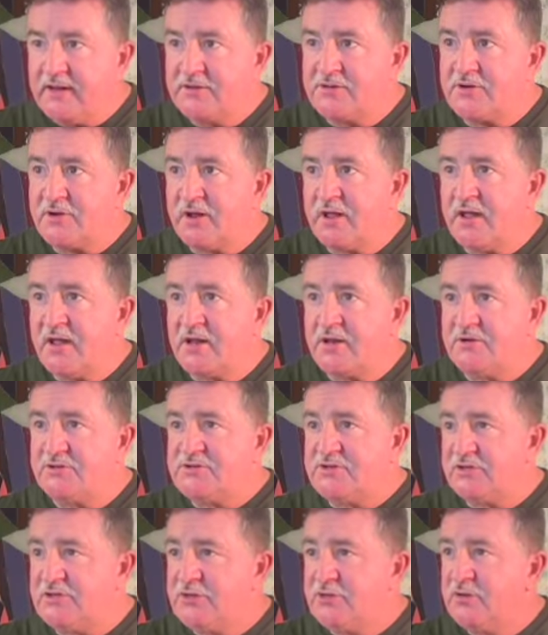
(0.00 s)
in your head
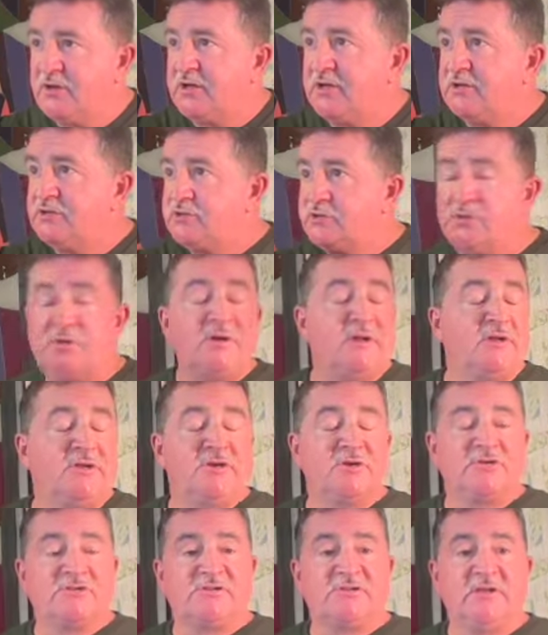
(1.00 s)
until you can do it in
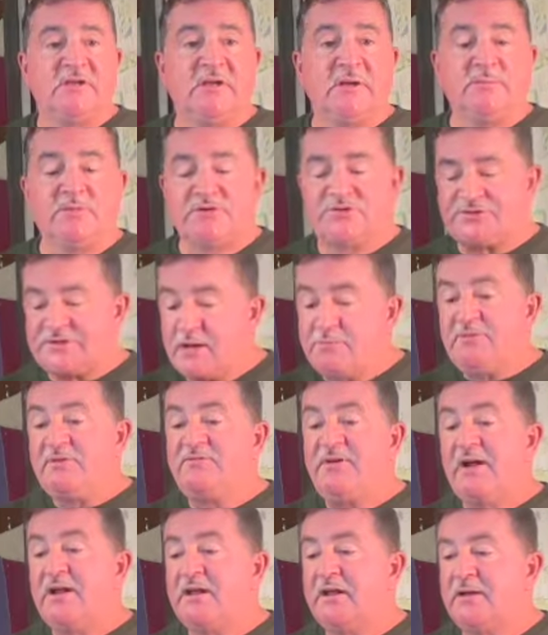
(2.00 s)
your sleep. You're
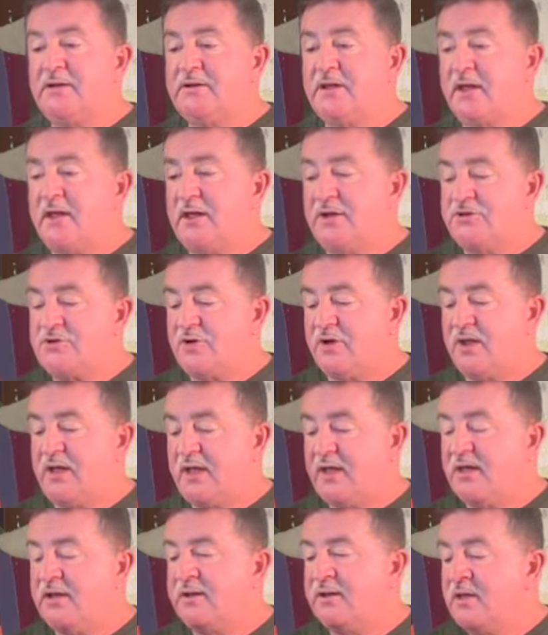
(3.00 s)
subdividing in your
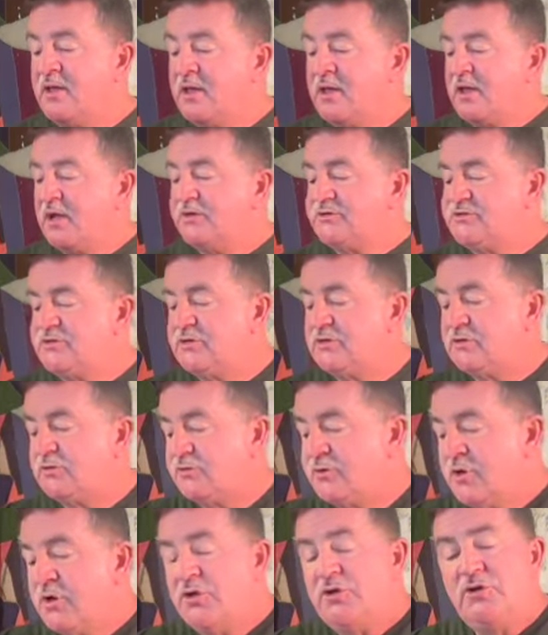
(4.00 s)
head until
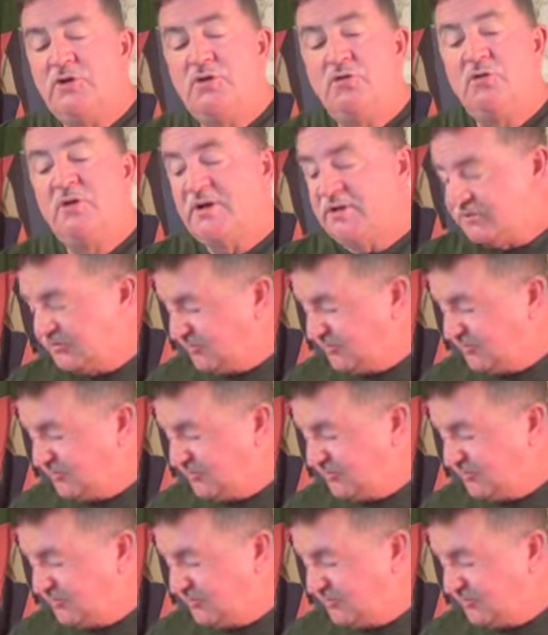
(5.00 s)
you get